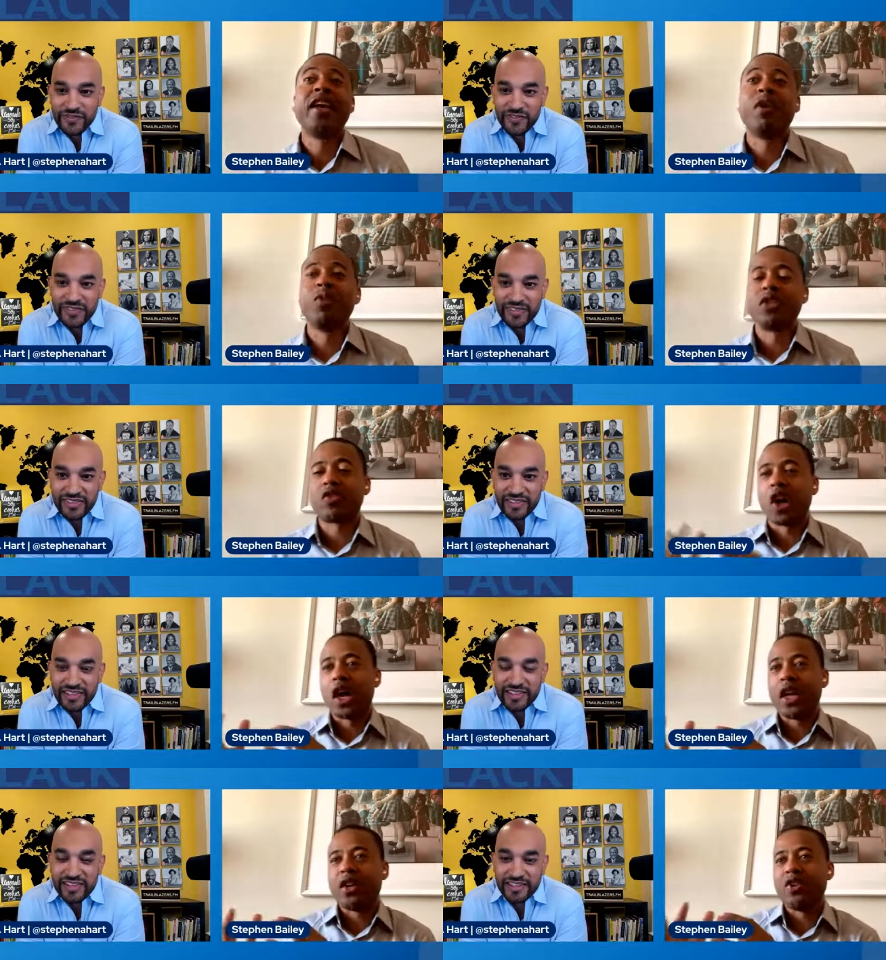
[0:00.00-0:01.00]
Speaker 1: We
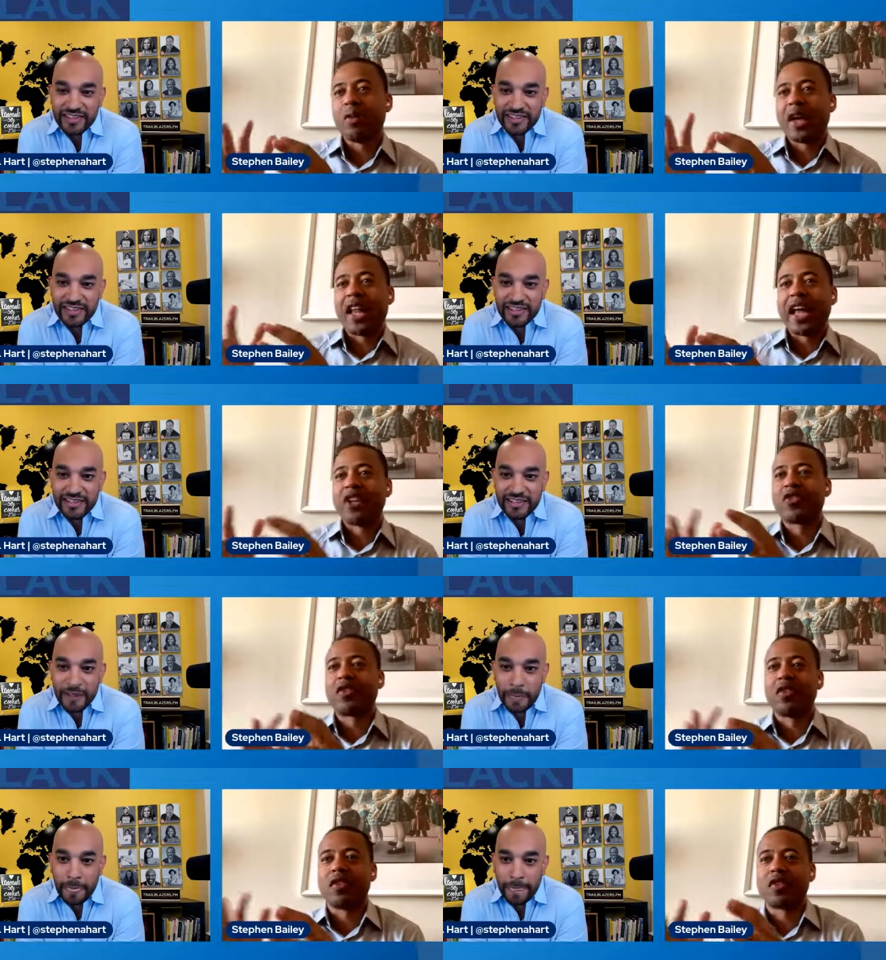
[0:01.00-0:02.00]
started, you know, we had a lot of
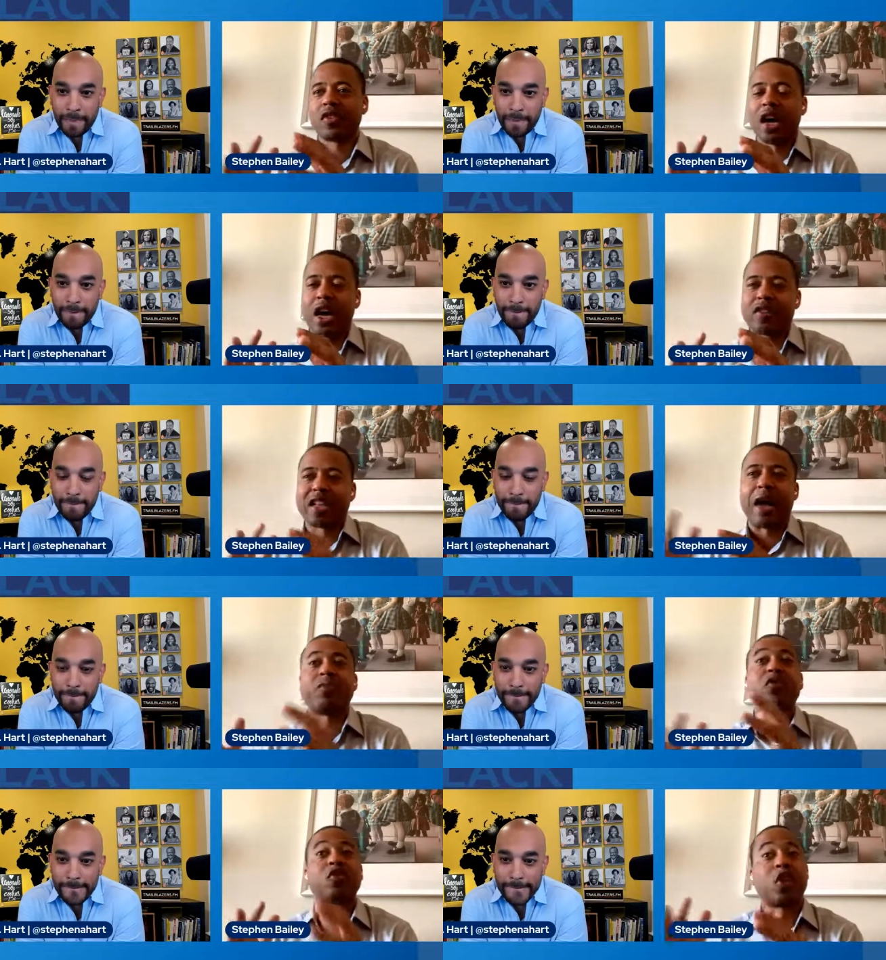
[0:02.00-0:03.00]
uh, stops
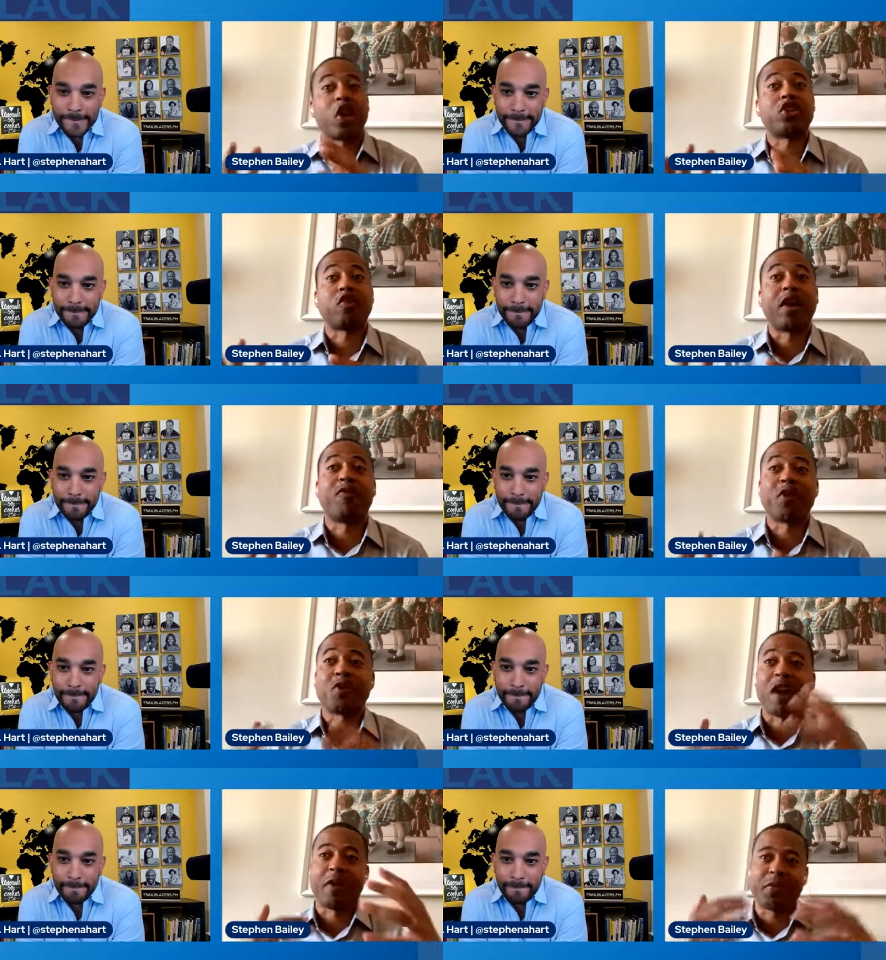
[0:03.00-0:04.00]
and starts trying to
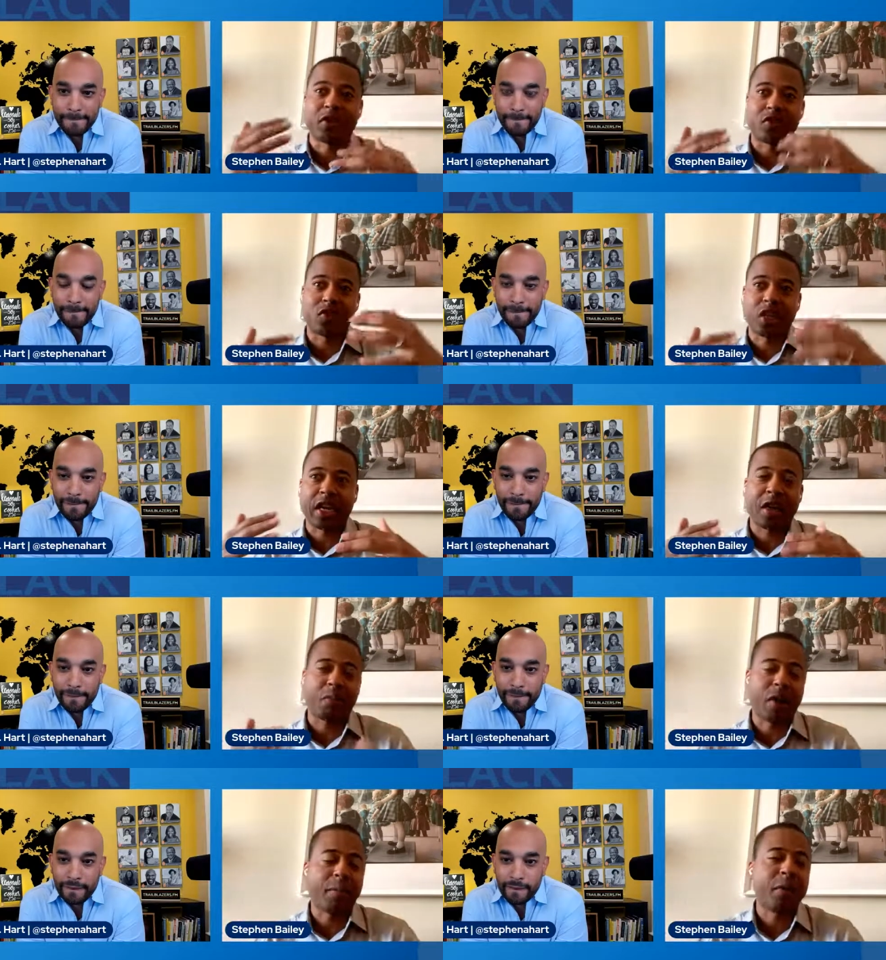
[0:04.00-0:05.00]
figure out this chicken egg
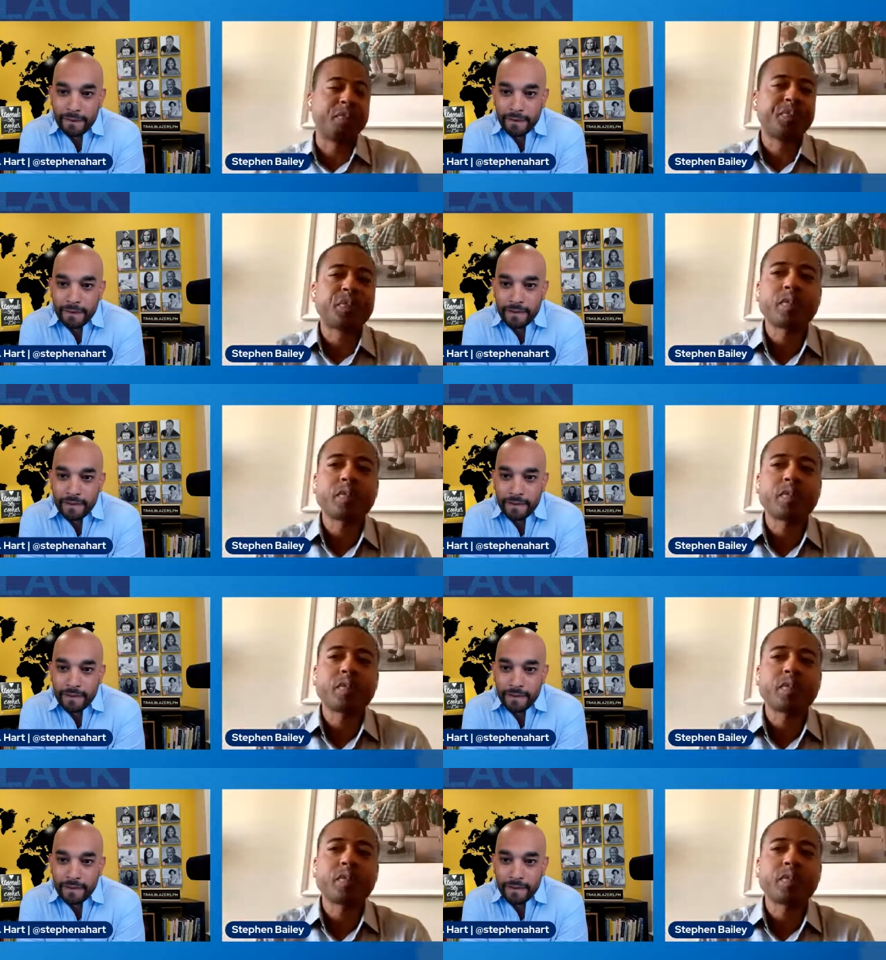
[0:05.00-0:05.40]
problem.